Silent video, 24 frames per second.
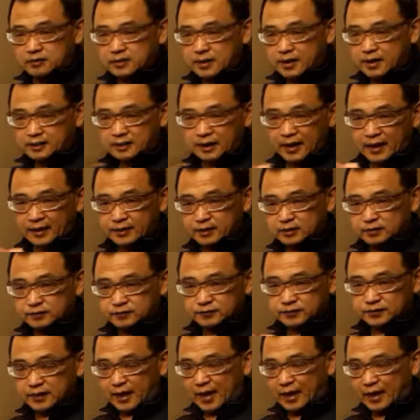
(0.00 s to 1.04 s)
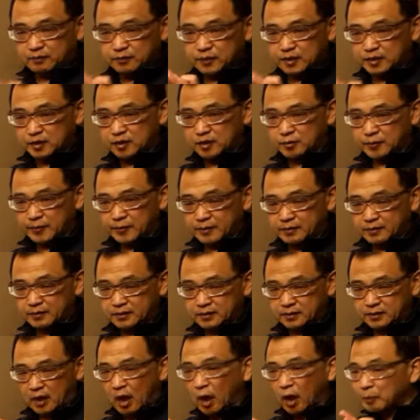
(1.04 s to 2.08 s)
that kind of time period,
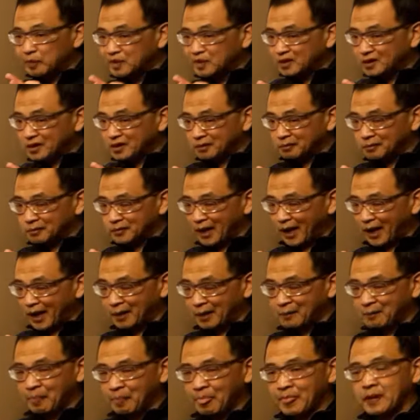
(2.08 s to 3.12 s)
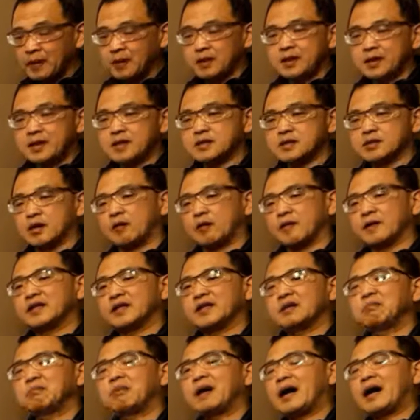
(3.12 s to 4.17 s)
the optimum time is
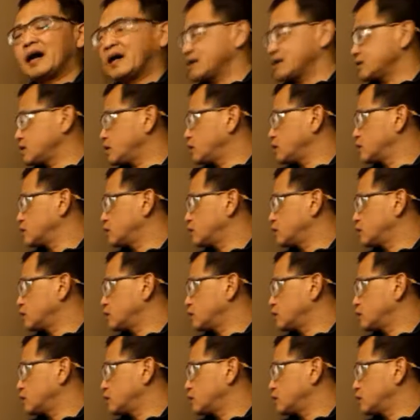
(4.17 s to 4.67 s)
already passed.